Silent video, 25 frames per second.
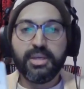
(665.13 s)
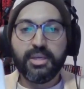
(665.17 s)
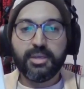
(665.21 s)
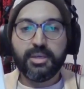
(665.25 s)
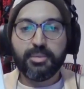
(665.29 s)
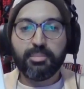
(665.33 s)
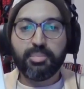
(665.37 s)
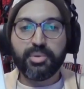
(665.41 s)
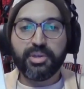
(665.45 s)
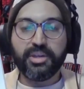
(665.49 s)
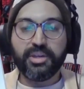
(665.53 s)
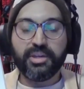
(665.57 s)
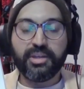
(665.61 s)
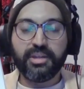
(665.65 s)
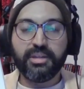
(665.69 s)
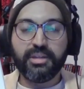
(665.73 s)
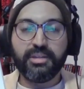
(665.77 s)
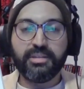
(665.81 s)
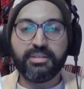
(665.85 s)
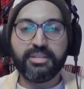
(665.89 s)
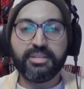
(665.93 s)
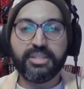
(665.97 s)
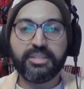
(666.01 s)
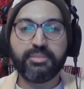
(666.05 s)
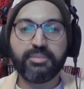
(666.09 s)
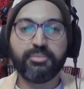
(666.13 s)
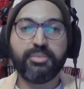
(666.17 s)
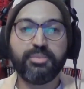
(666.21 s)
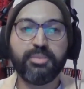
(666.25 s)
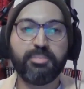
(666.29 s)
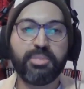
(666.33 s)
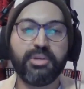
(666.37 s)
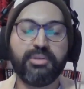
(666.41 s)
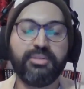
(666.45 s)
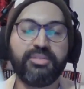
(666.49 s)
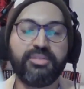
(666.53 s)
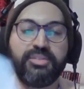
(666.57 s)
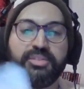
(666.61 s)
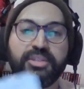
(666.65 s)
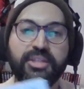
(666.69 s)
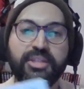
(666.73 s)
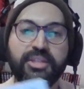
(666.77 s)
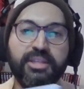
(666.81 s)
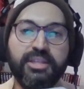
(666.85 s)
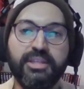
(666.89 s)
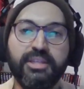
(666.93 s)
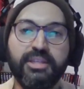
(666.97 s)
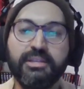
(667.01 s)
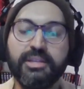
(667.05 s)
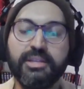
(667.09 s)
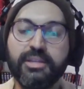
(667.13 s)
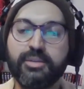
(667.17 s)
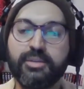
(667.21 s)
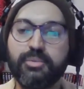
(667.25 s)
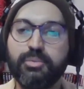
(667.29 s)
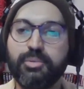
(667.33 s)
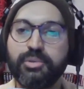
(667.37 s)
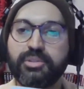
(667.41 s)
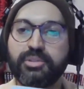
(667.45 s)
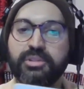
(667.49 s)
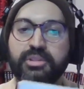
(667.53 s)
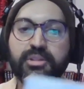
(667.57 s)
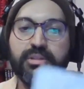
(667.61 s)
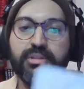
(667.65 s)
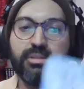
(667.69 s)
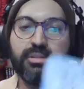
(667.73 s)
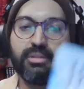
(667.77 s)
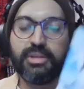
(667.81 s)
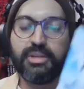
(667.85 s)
But didn't we both say, like, wouldn't